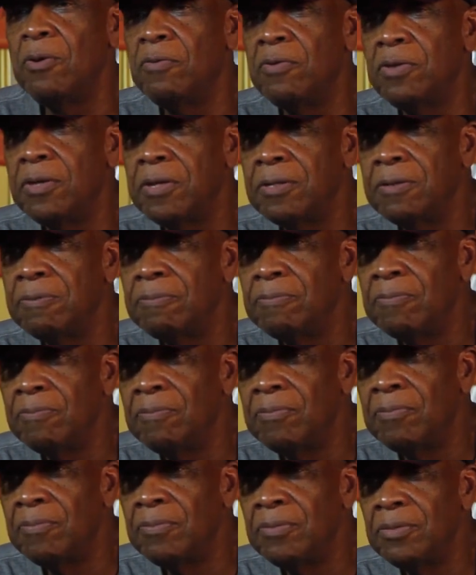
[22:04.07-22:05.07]
over here
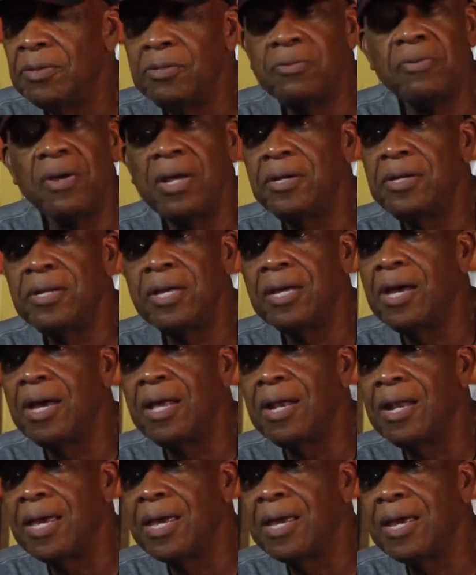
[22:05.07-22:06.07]
to try to take
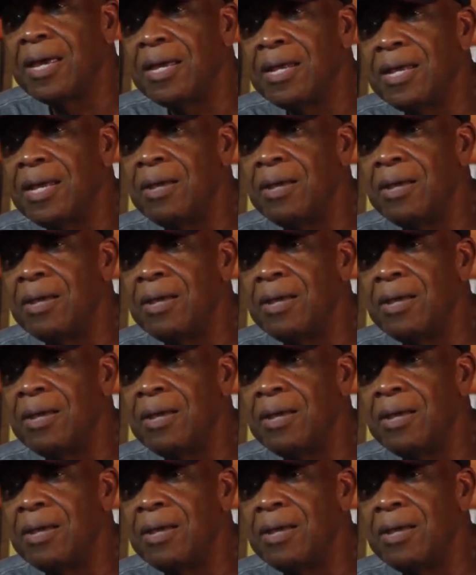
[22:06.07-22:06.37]
our land.